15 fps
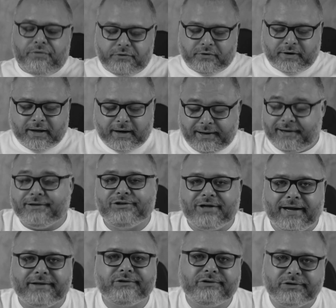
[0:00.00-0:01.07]
they're getting a
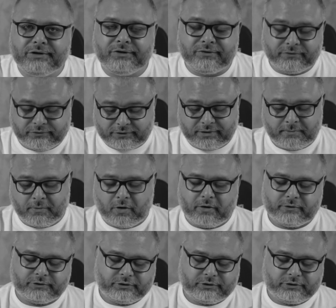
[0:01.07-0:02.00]
chance to use them all.